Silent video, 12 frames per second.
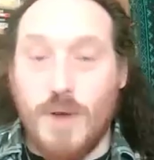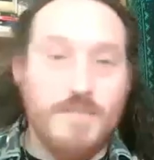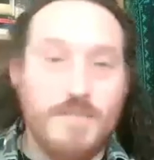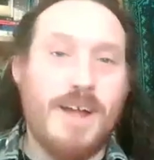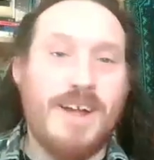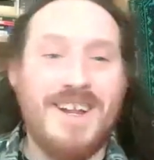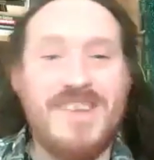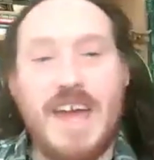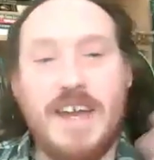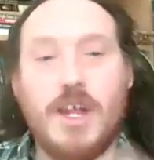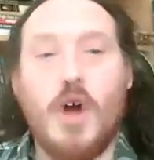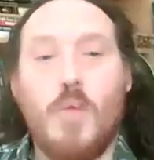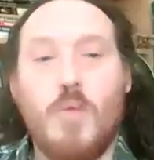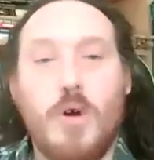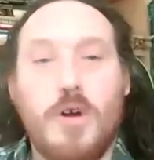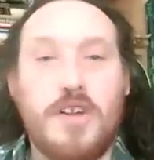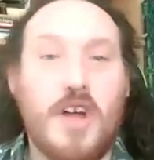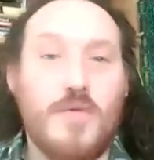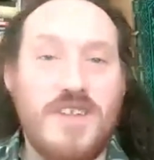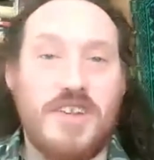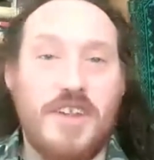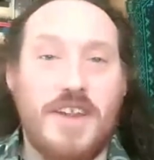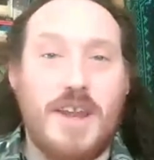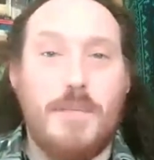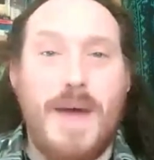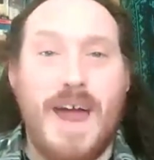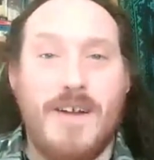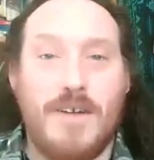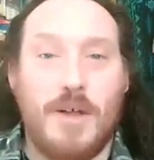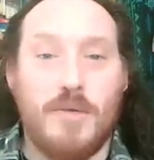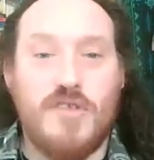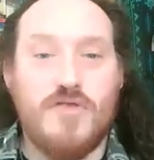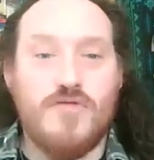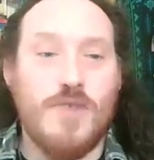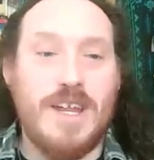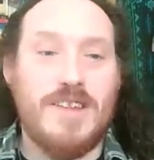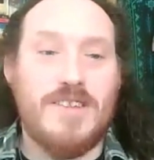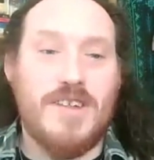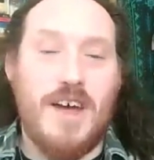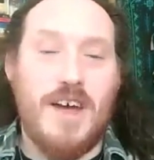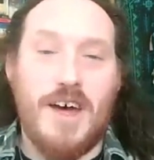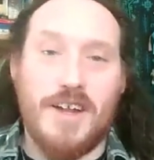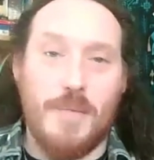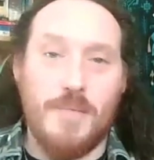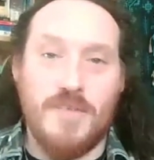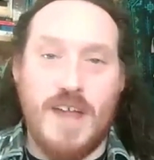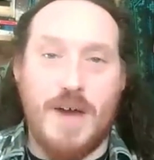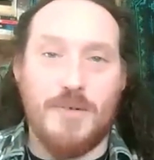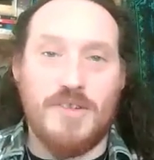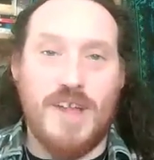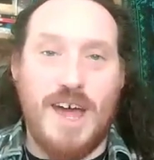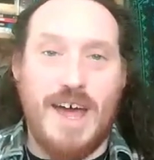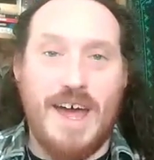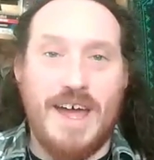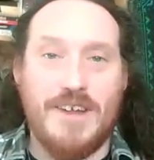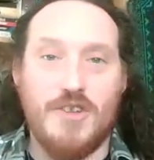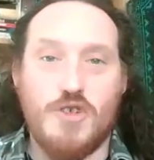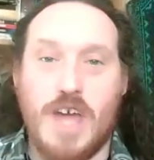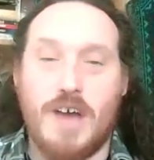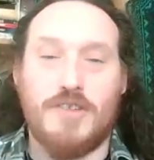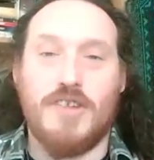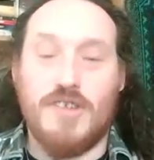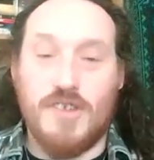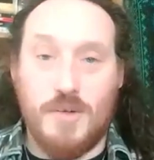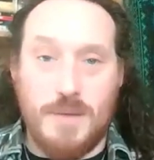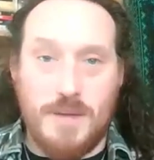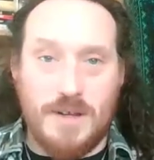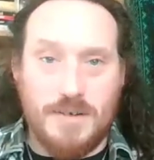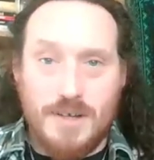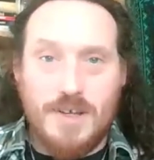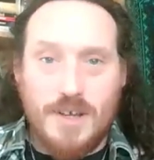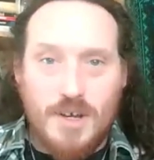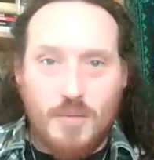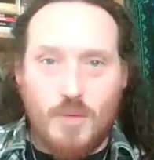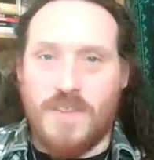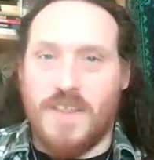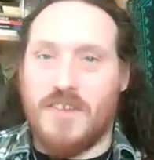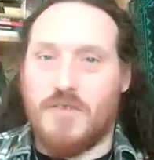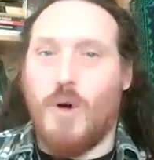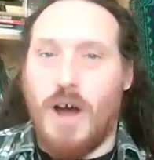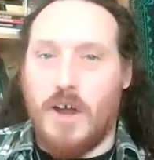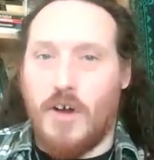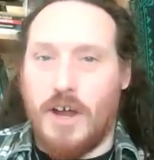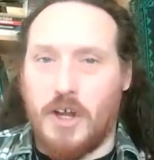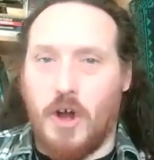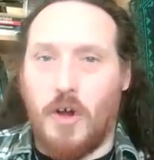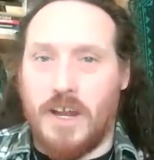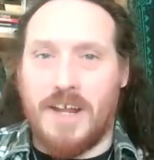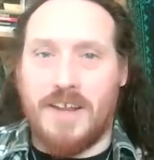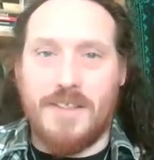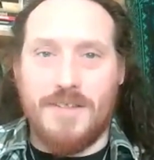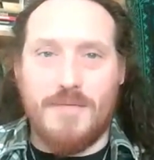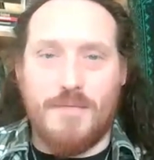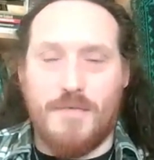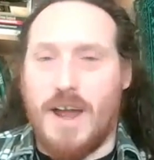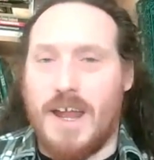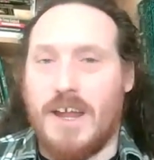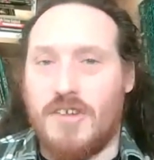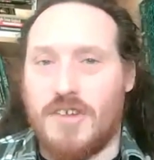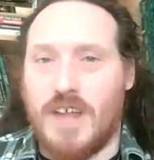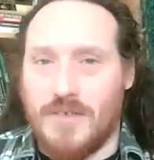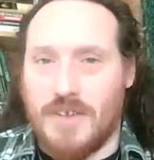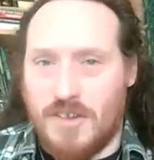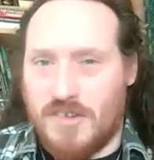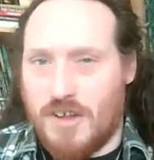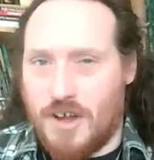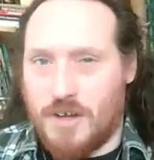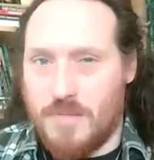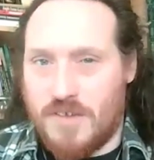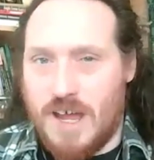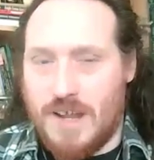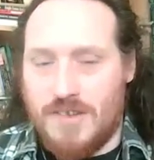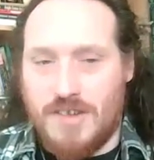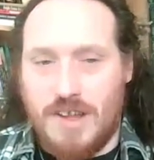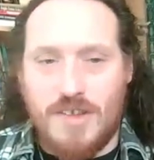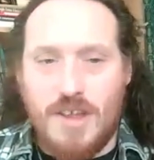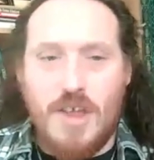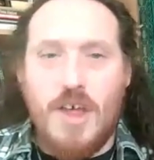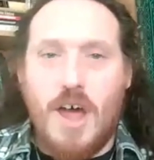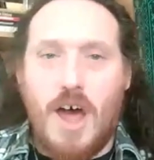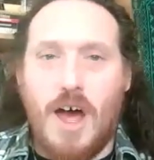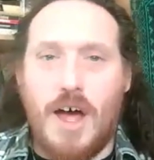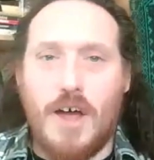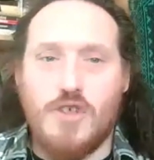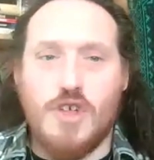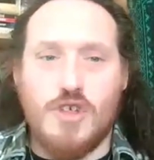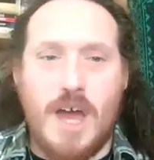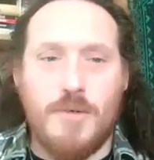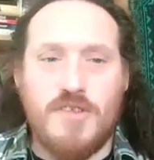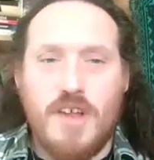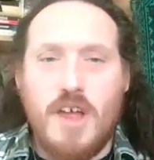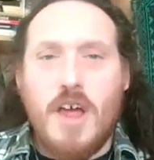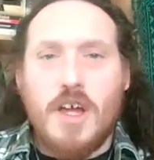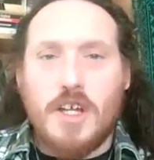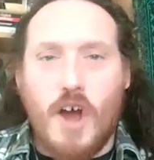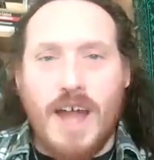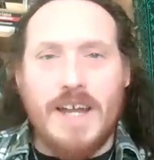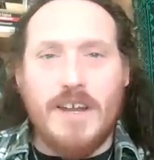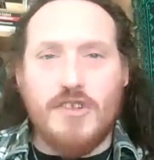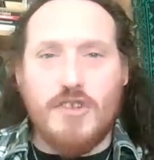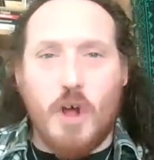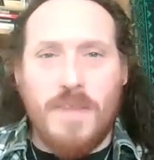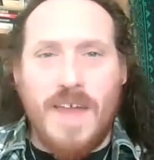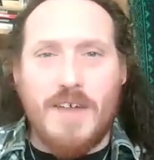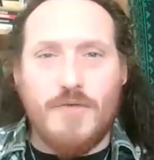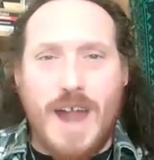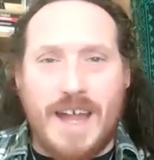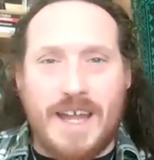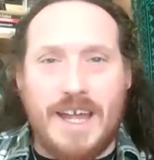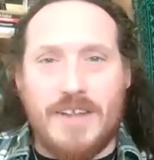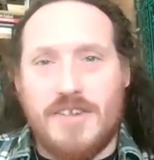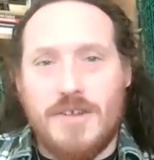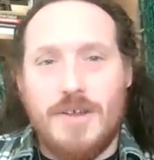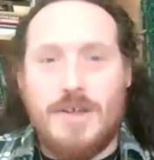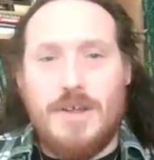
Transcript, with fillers: as Michael is heading onward, a resident in a parallel street uh, comes out and shouted to him in what I think is quite an iconic phrase given the circumstances. Uh, she shouts, "Kindly stop that racket!"